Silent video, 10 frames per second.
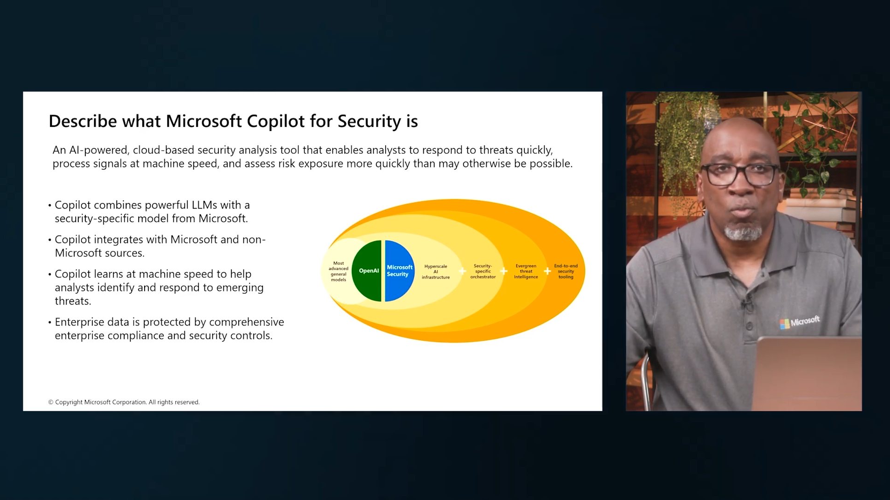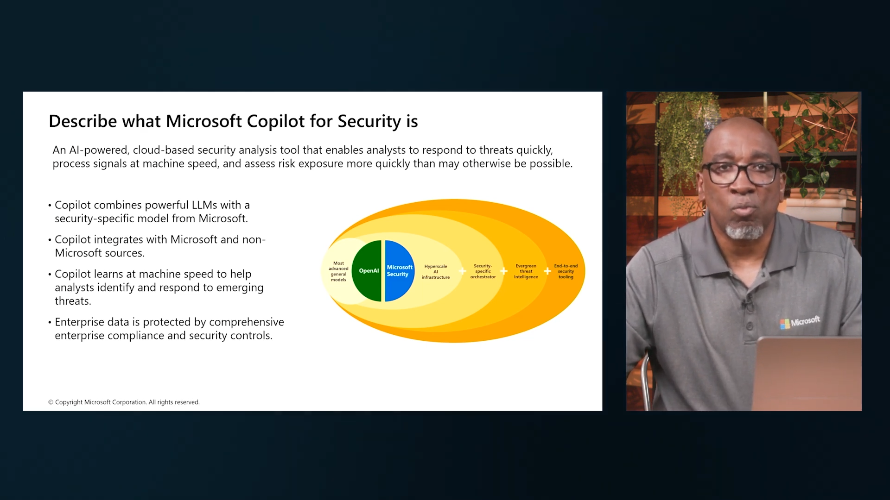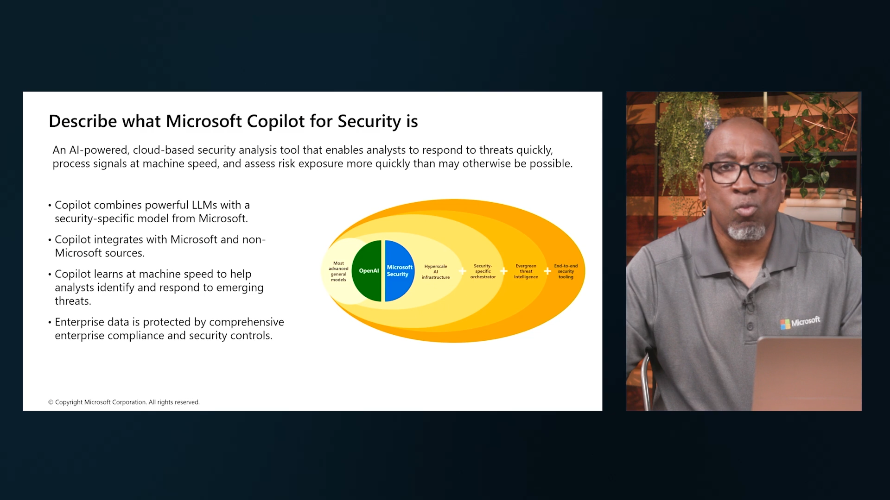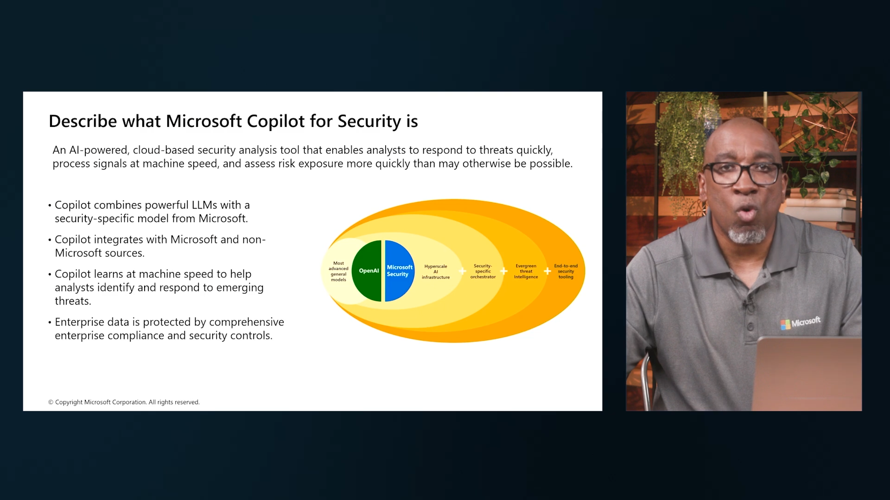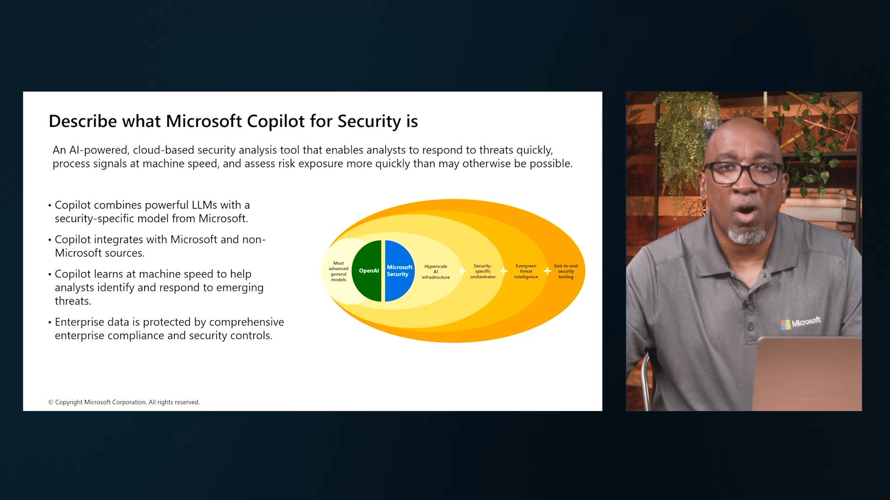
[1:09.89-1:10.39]

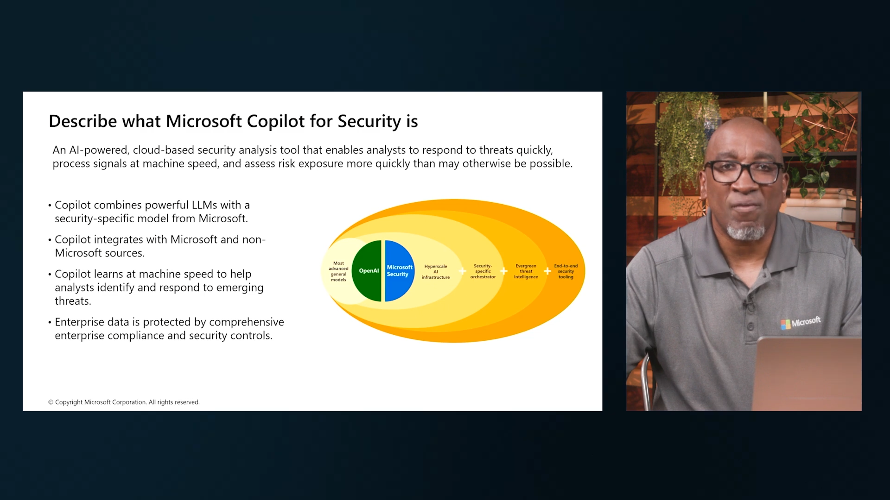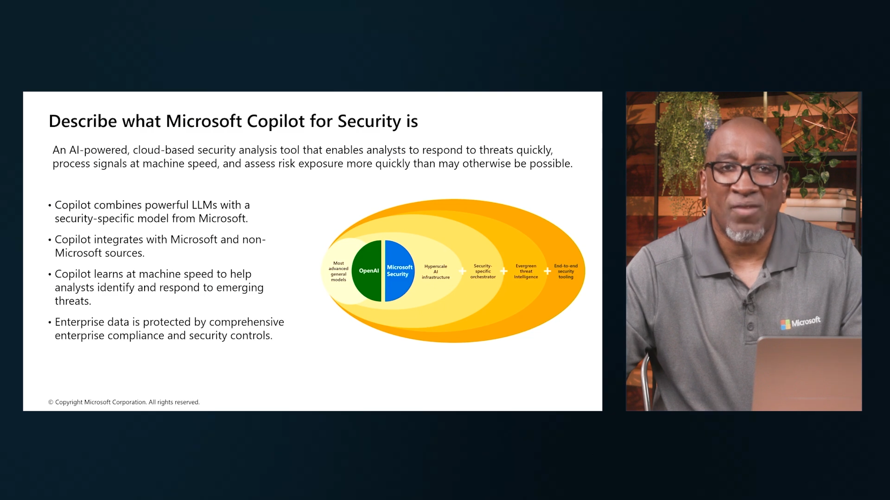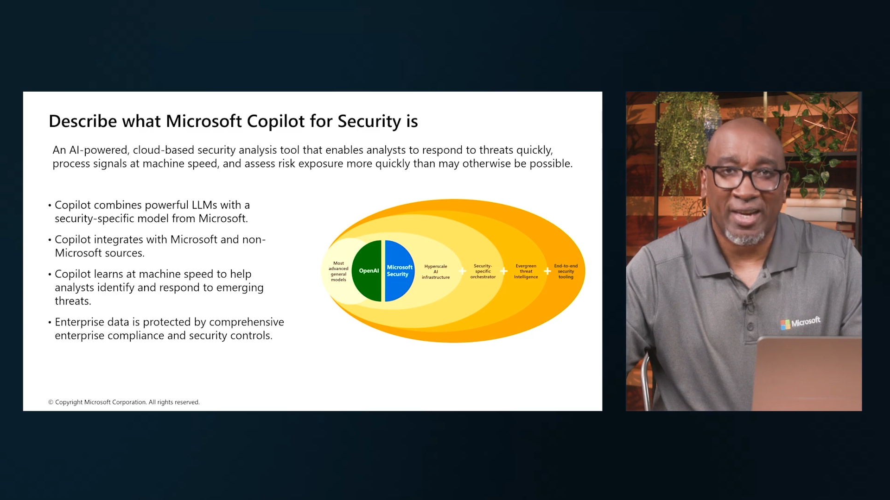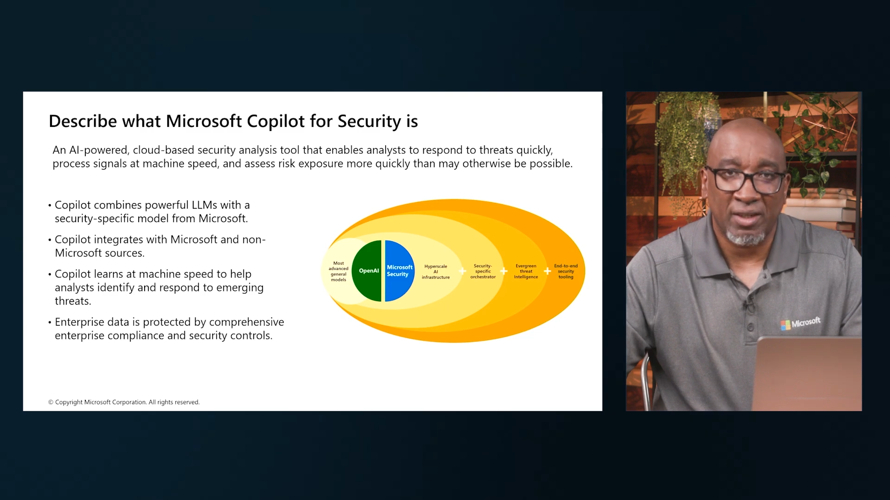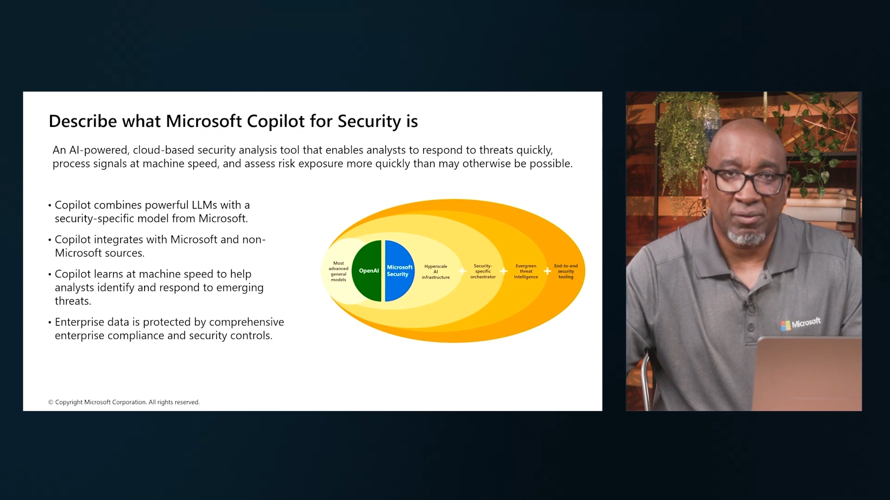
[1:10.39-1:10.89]
more
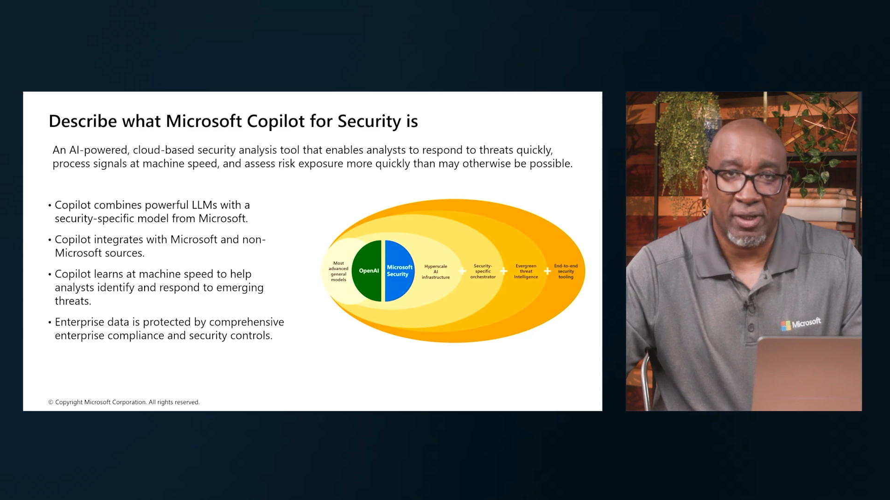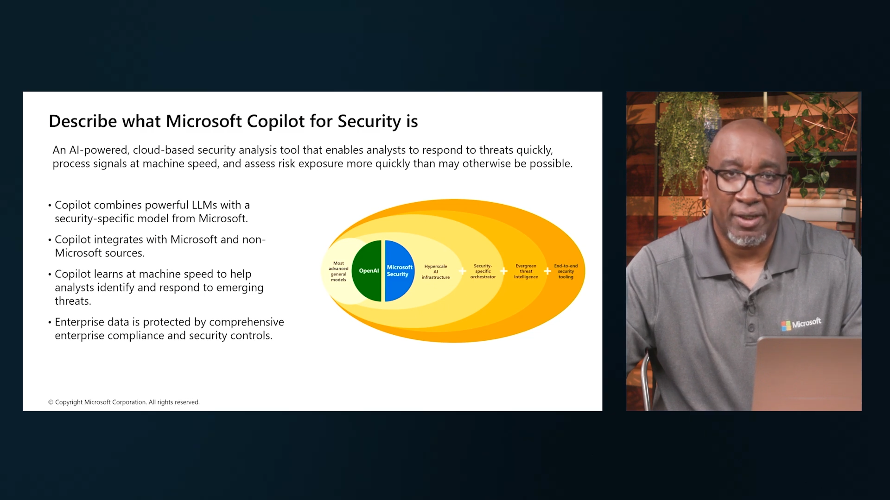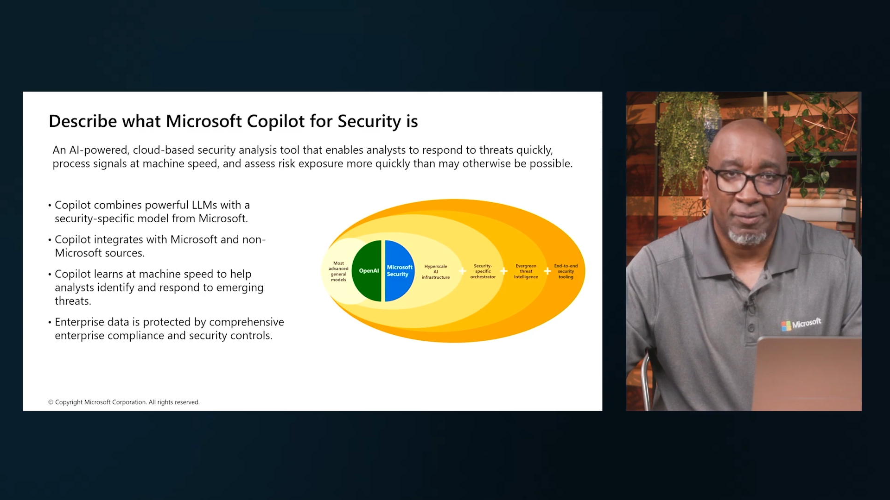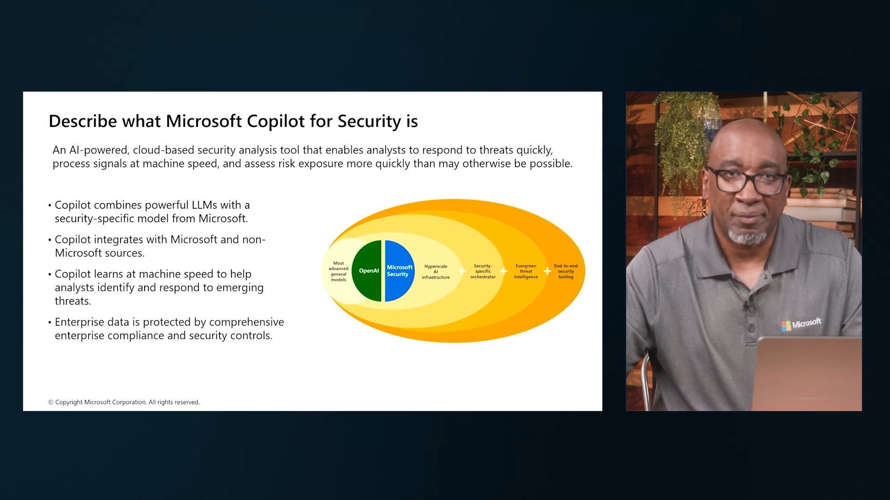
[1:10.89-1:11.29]
effectively.